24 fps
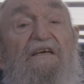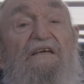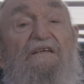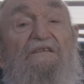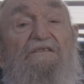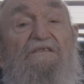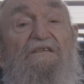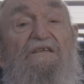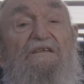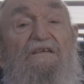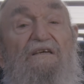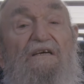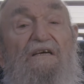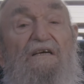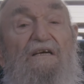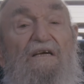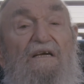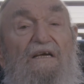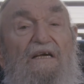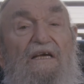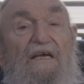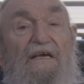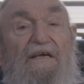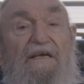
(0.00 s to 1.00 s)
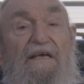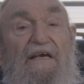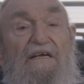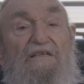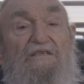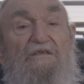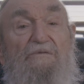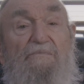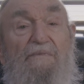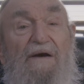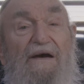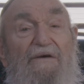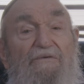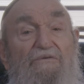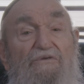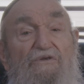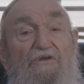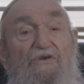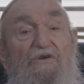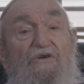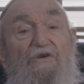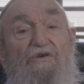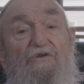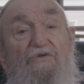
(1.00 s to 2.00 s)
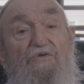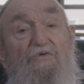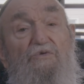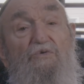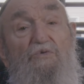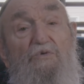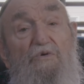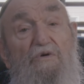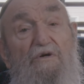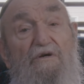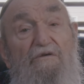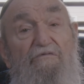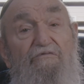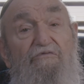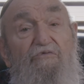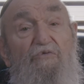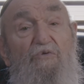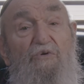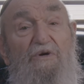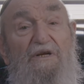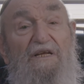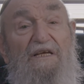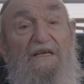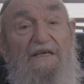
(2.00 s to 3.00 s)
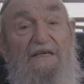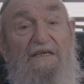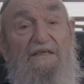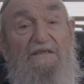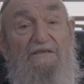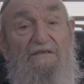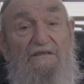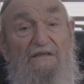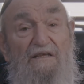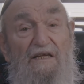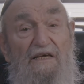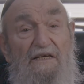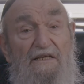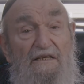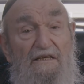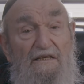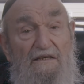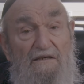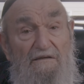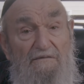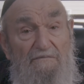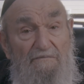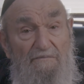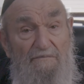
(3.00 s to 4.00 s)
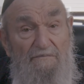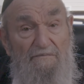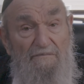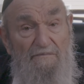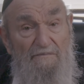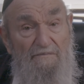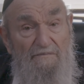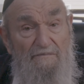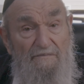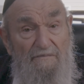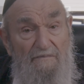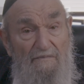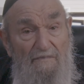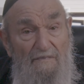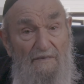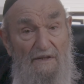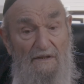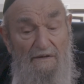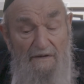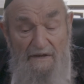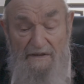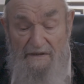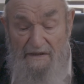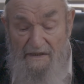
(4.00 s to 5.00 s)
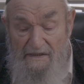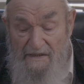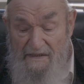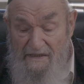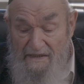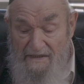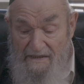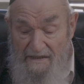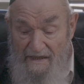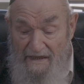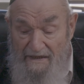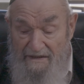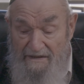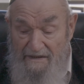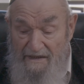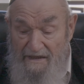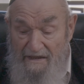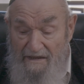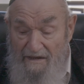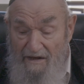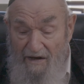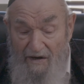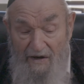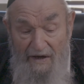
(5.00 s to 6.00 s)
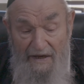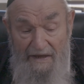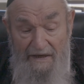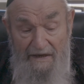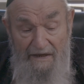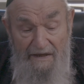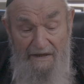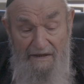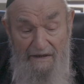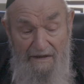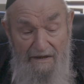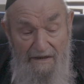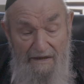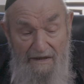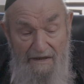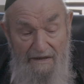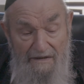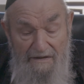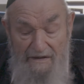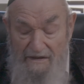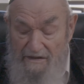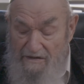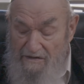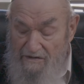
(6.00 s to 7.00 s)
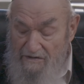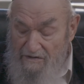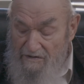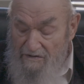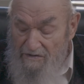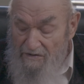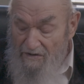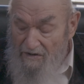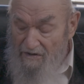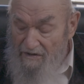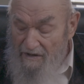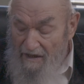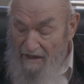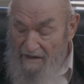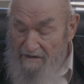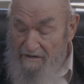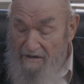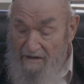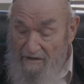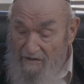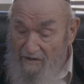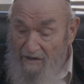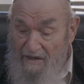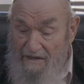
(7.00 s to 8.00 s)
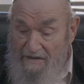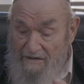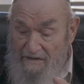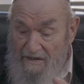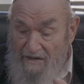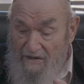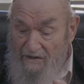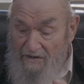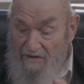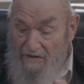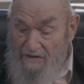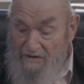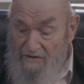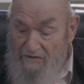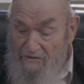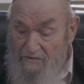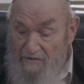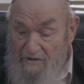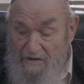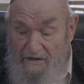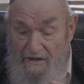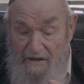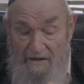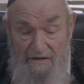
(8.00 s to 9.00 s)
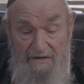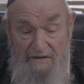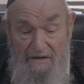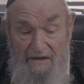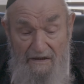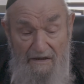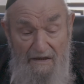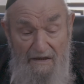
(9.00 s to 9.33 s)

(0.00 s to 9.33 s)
kids? He gets married to Keturah 40 years later. Okay, this is 99. This is uh, 99. It's not 100 yet.